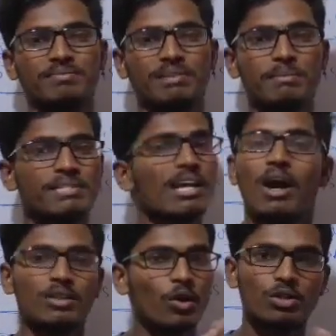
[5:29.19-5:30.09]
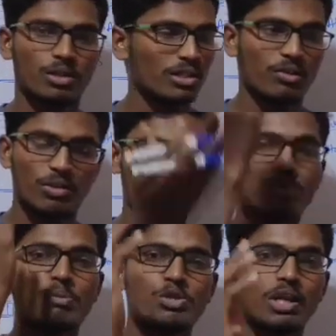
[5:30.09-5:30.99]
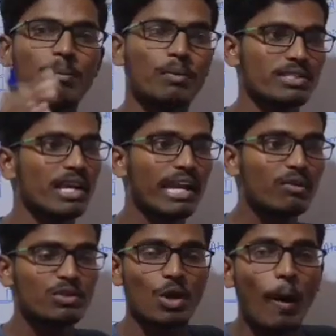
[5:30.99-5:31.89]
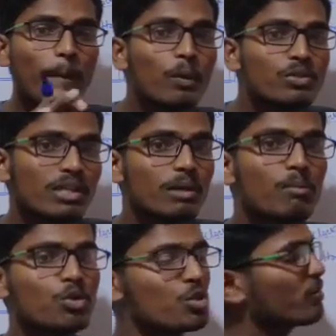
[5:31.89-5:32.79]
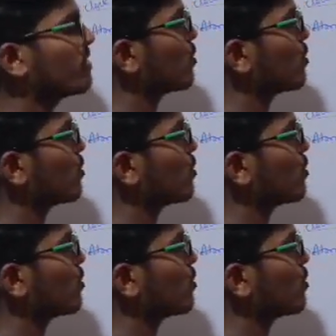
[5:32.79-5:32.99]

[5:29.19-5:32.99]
That means it was not pushing upwards, it was opposing the motion of